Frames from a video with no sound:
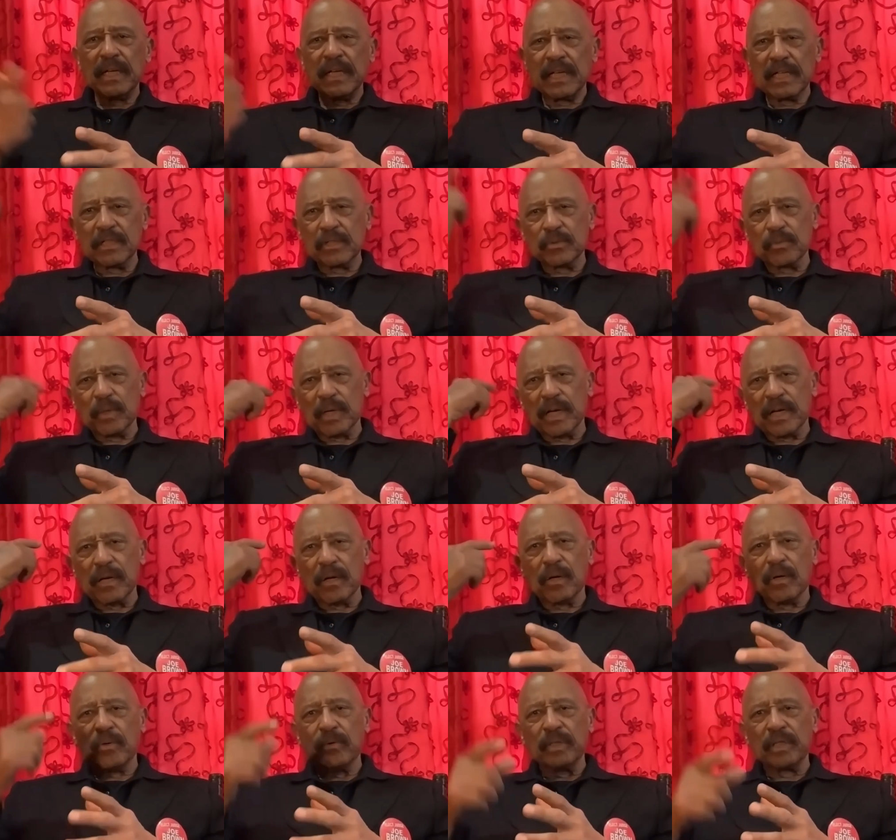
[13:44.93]
That's why he
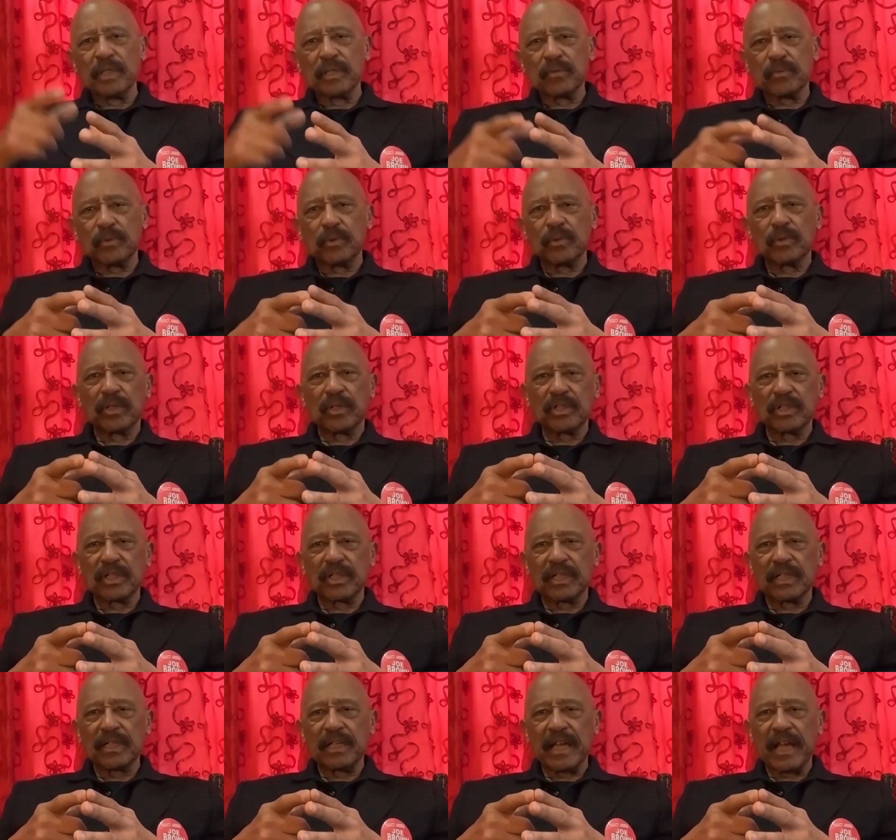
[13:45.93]
always wore his
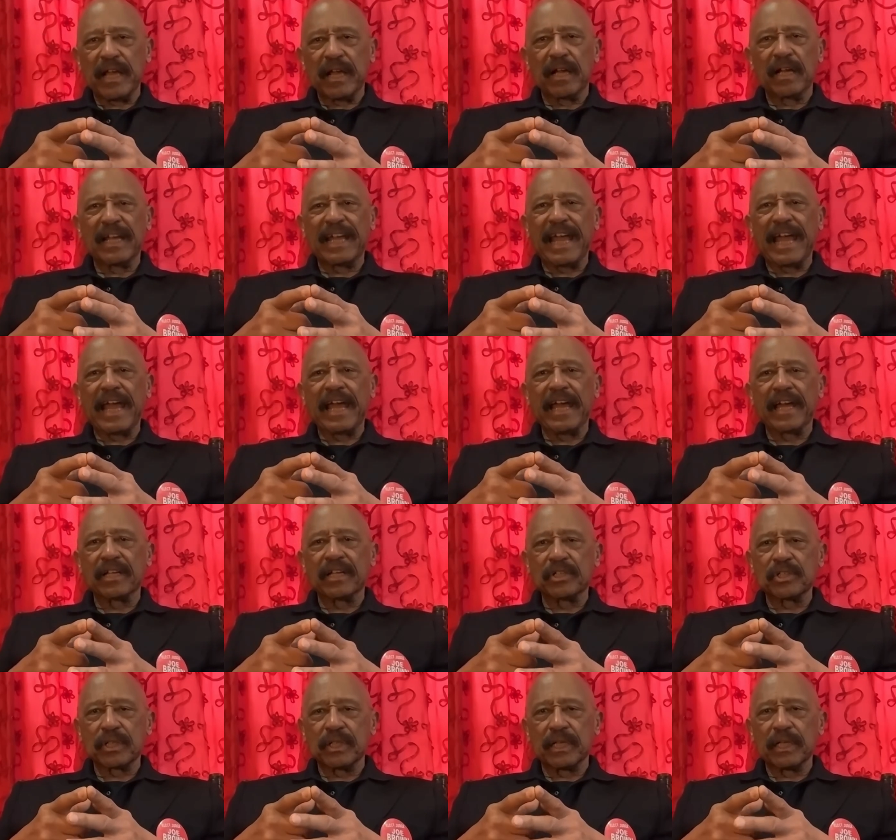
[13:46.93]
hair
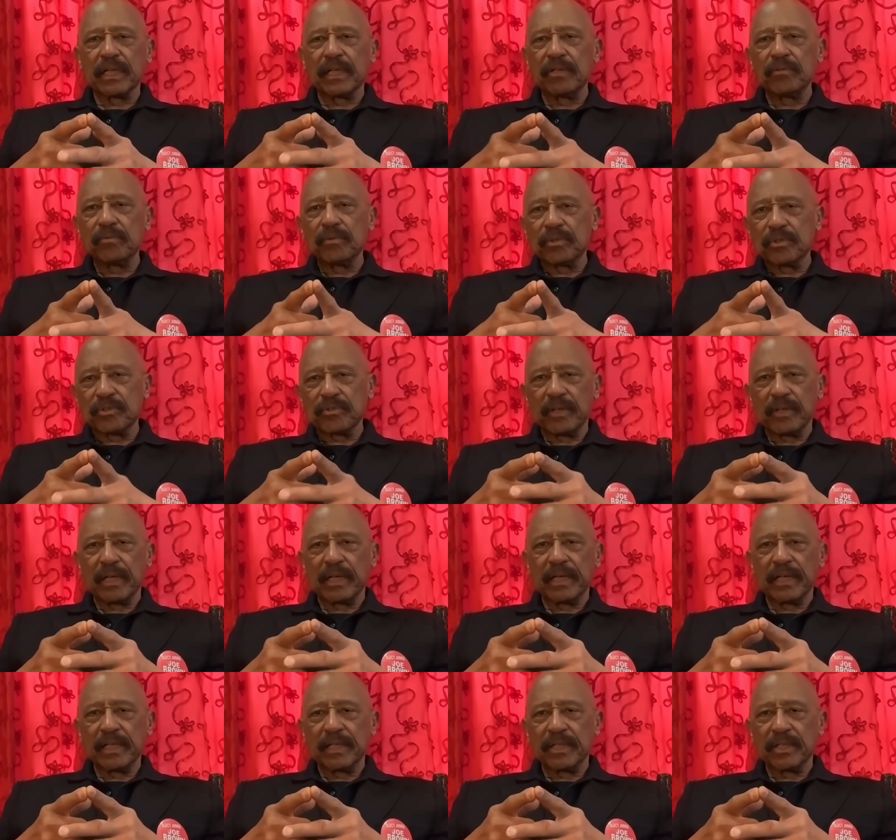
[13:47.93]
gassed, like he was
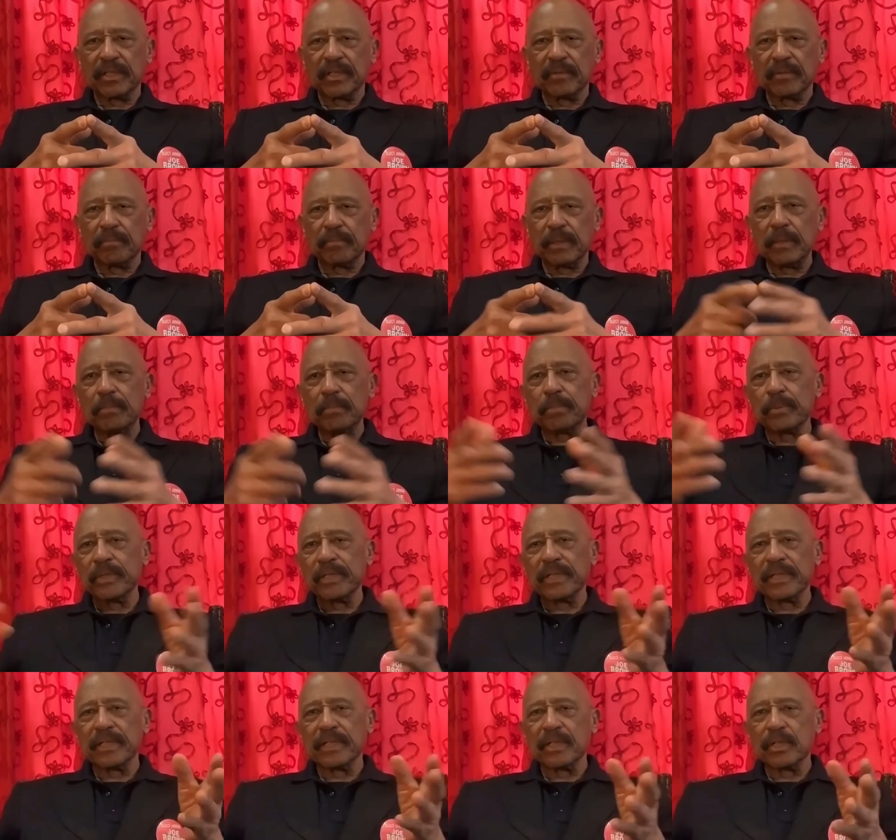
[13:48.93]
trying to be
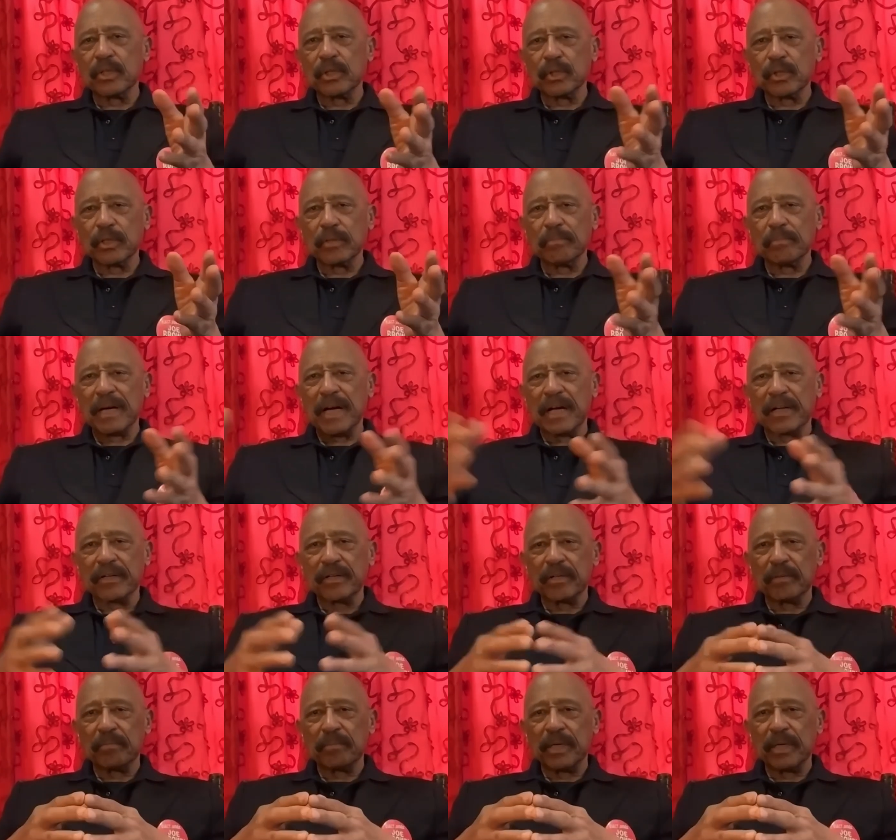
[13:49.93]
put in the early
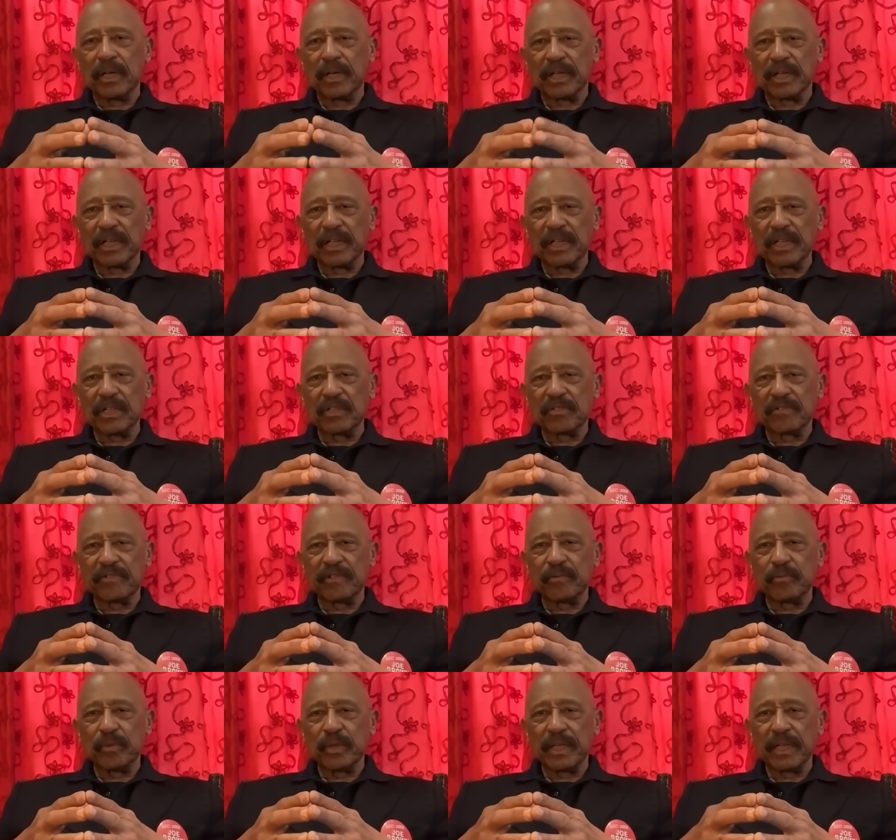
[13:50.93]
modern American
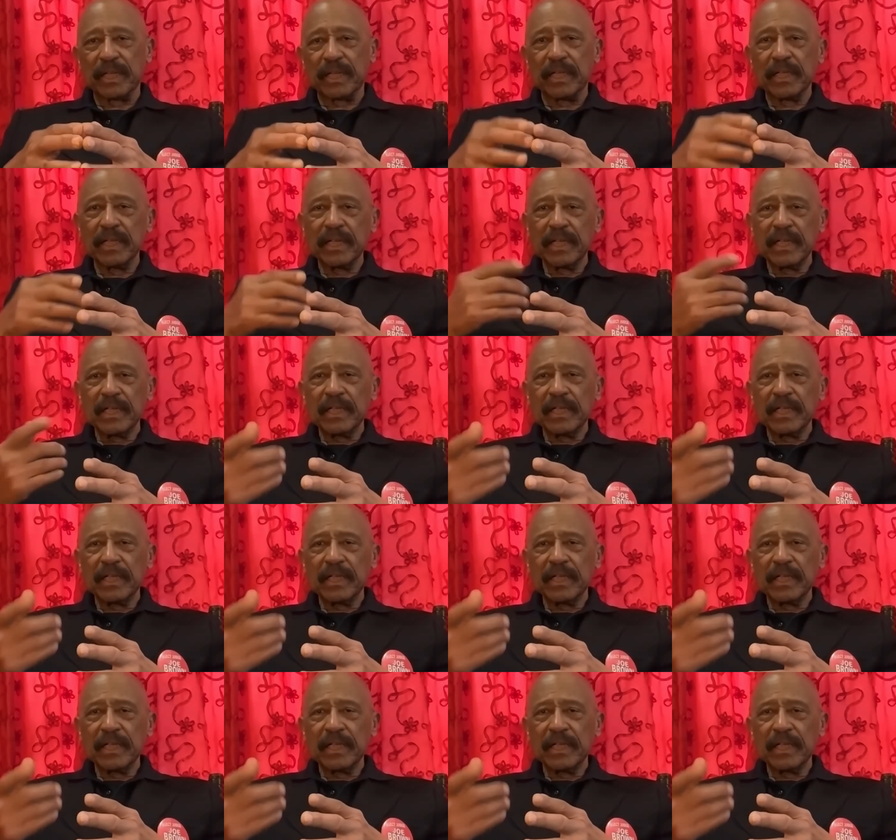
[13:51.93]
history wing